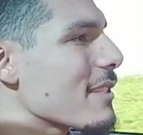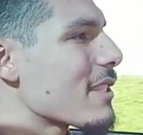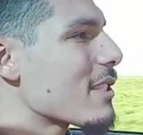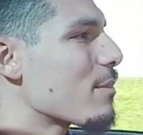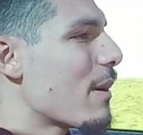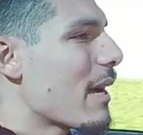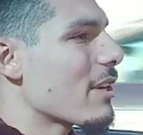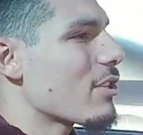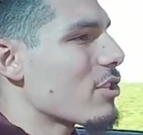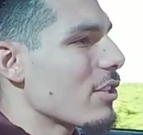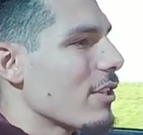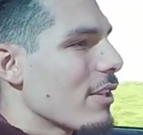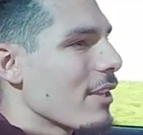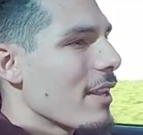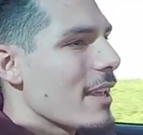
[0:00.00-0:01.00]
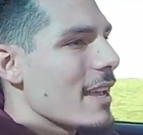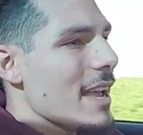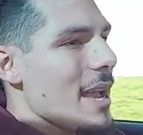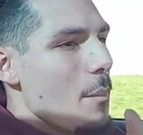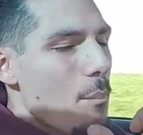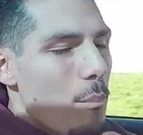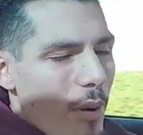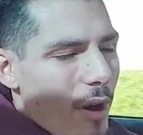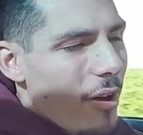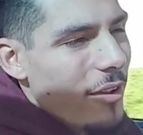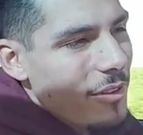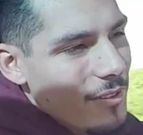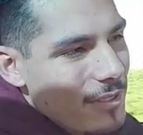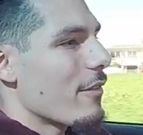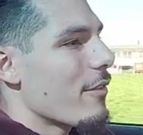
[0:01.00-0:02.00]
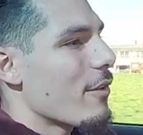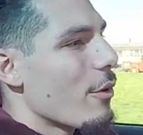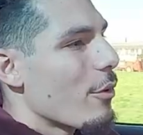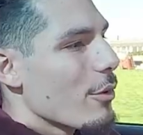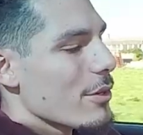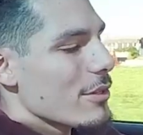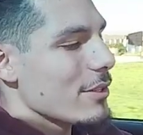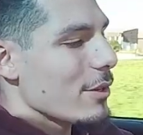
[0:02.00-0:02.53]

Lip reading: special bond. Of course,